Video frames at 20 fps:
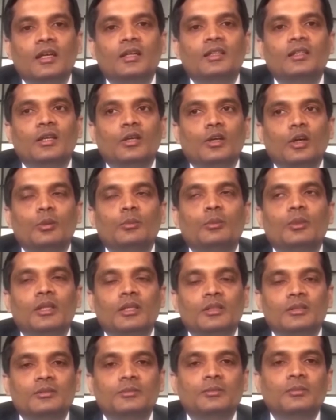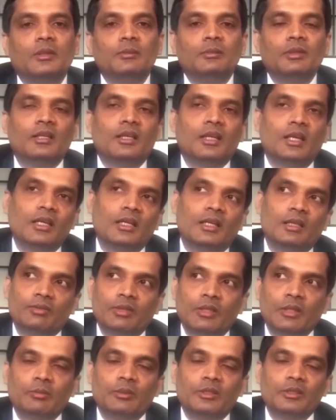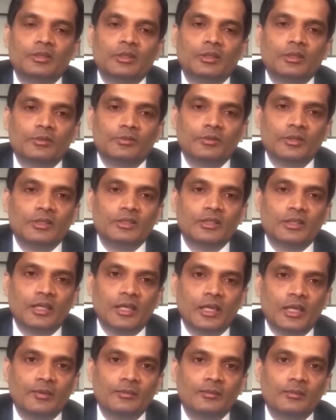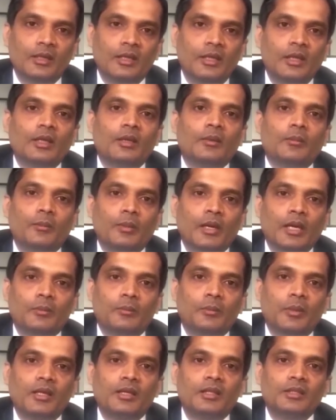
although this may be a short lived glory but you know it may give a